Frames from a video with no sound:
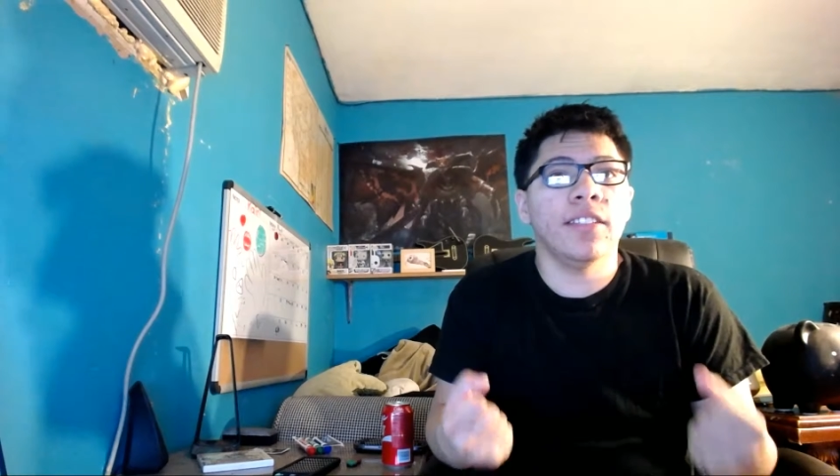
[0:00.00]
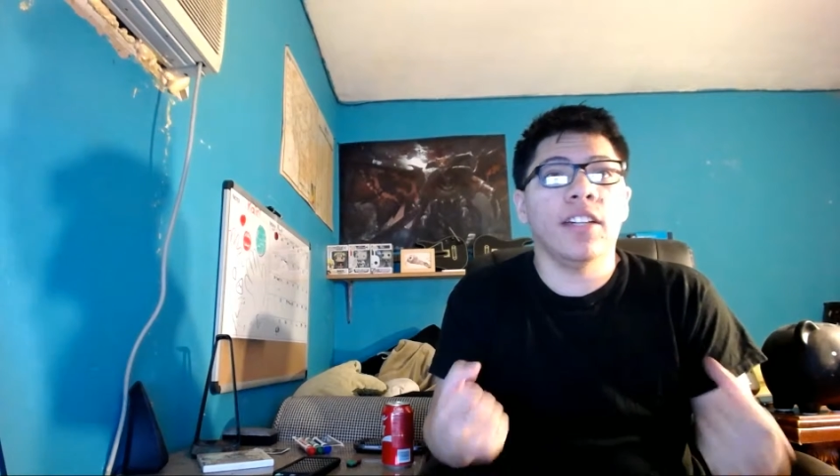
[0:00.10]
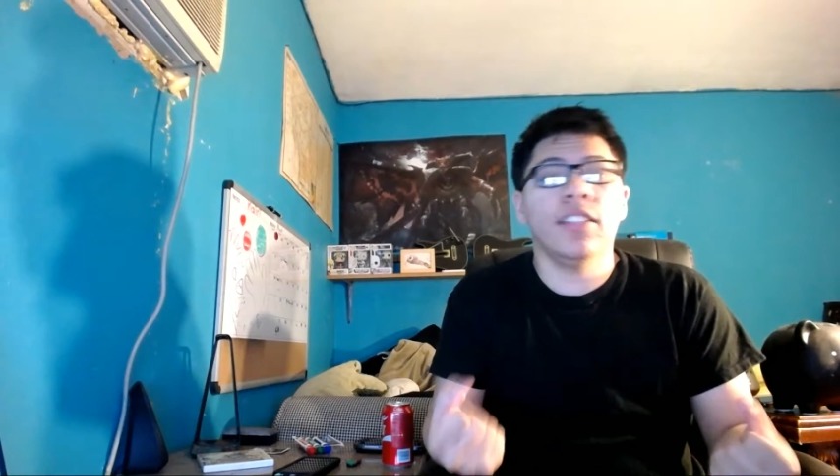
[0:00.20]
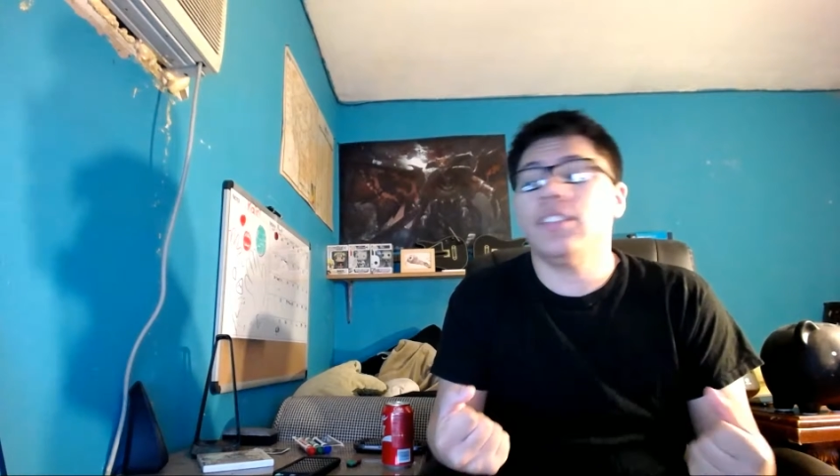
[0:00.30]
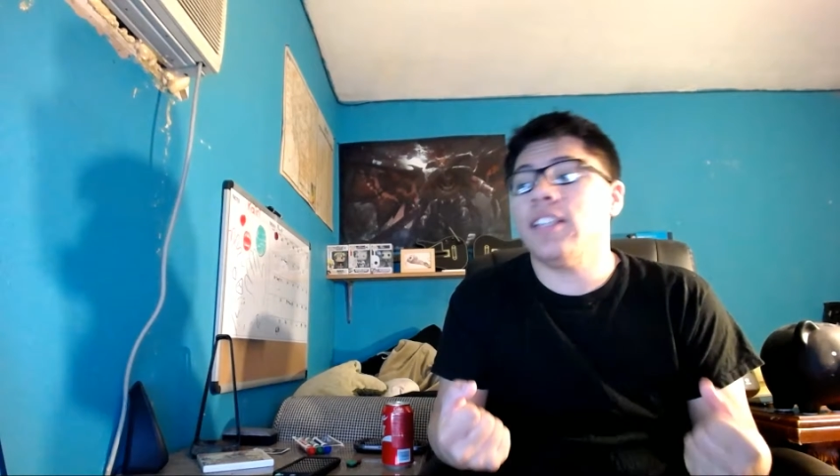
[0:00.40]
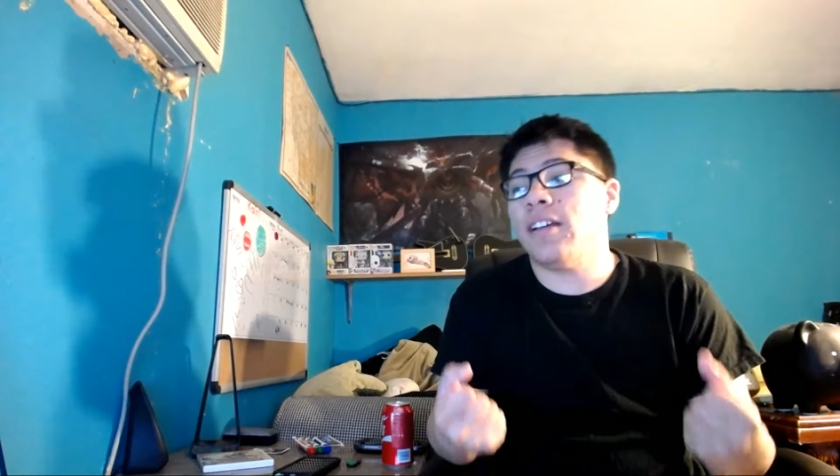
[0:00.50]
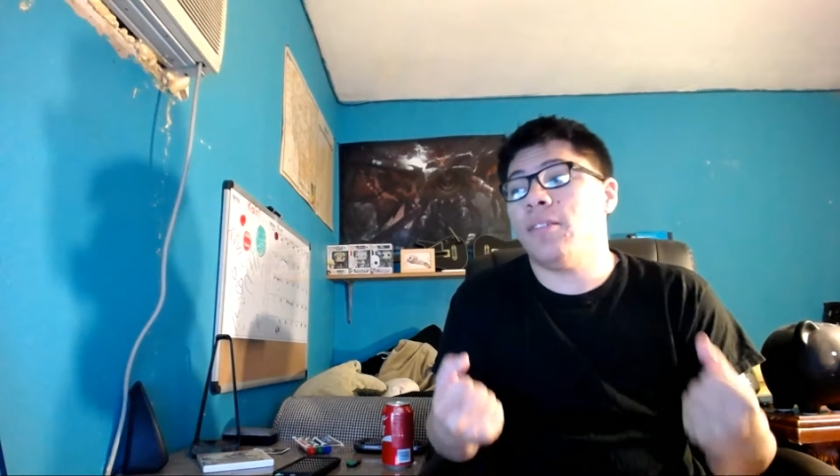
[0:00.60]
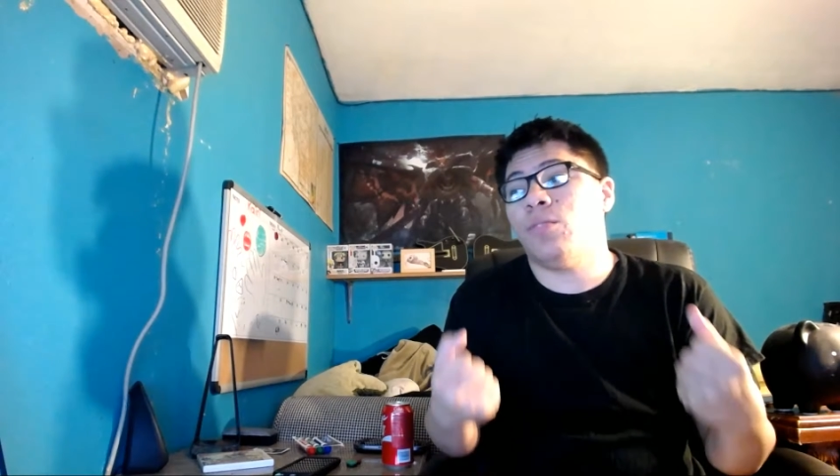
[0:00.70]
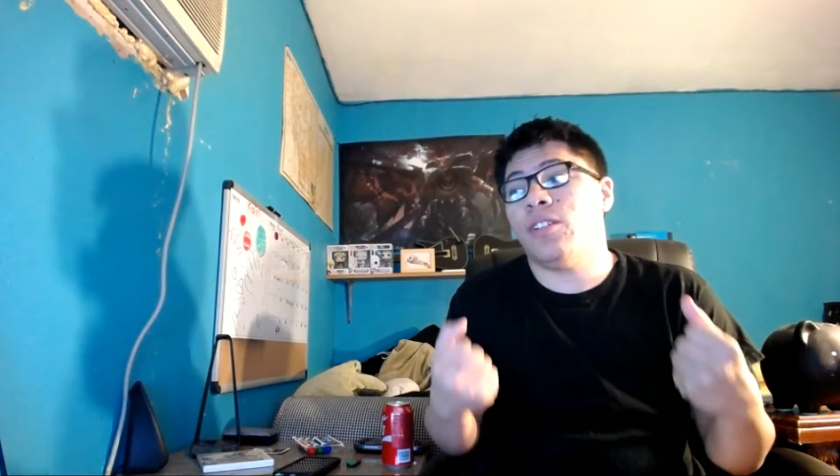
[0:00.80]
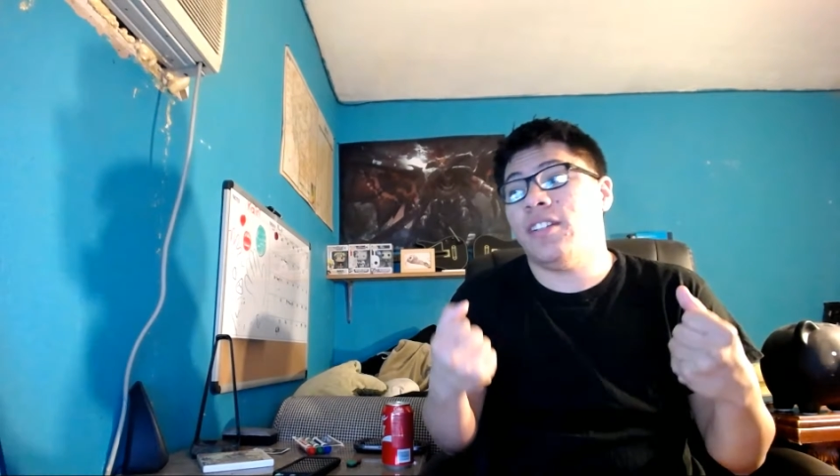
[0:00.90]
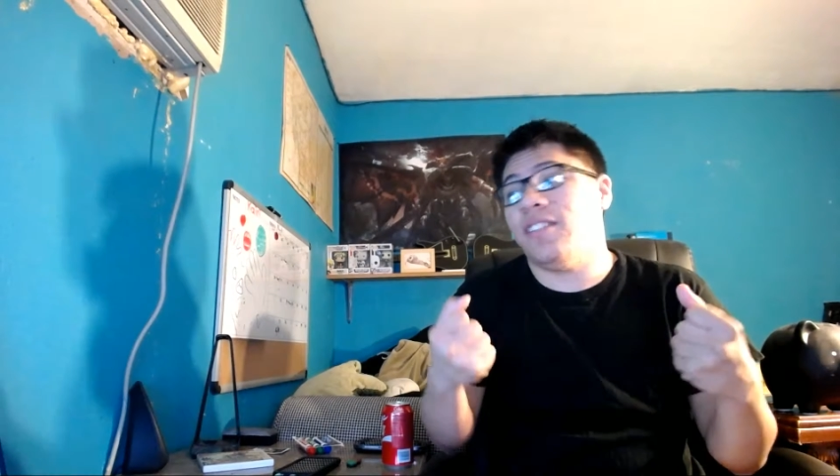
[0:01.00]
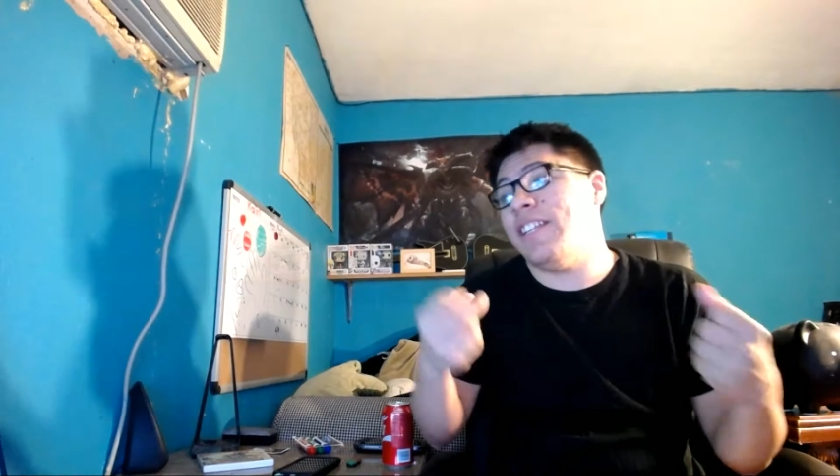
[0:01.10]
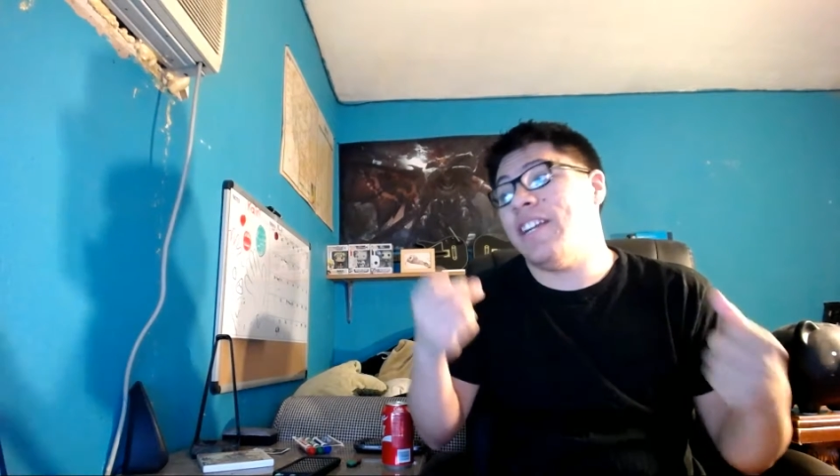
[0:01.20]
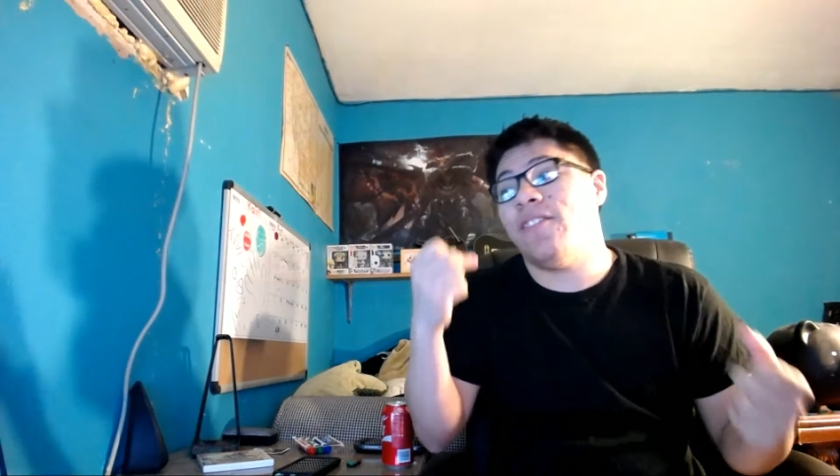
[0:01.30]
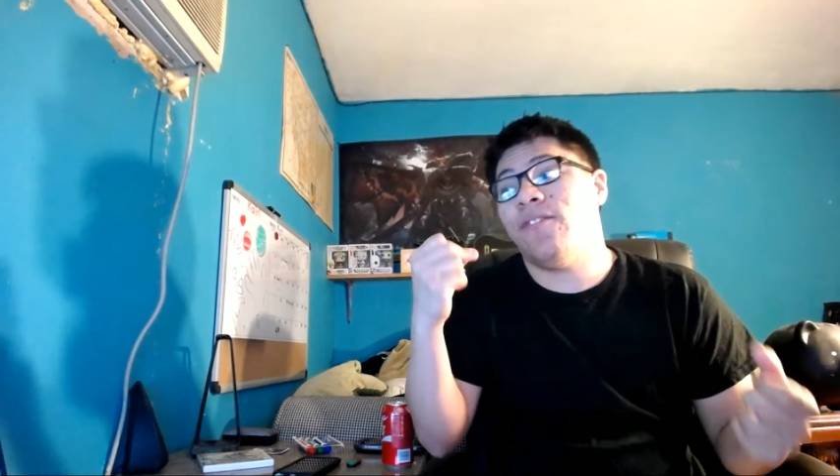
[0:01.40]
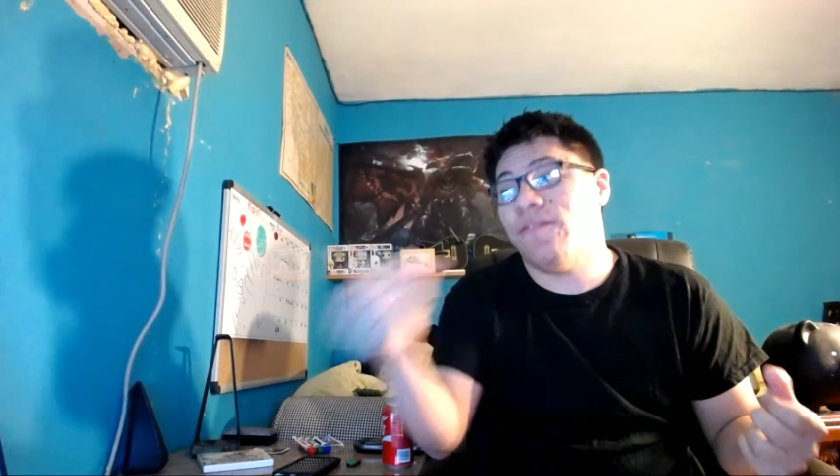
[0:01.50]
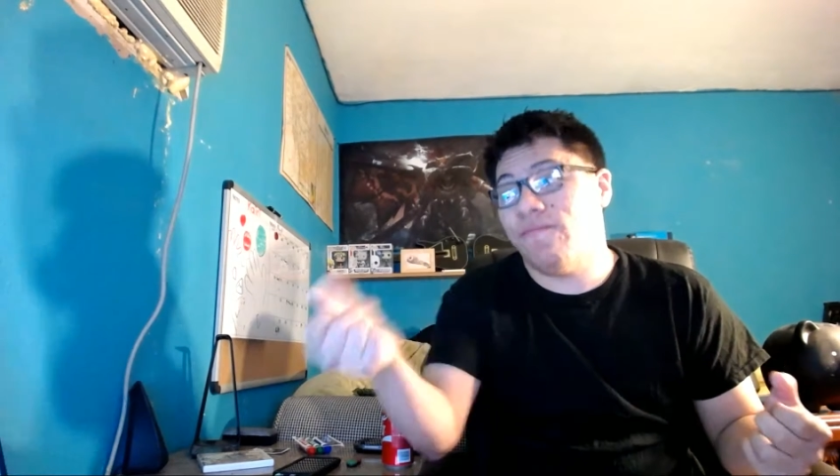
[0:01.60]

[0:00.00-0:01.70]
us that weren't there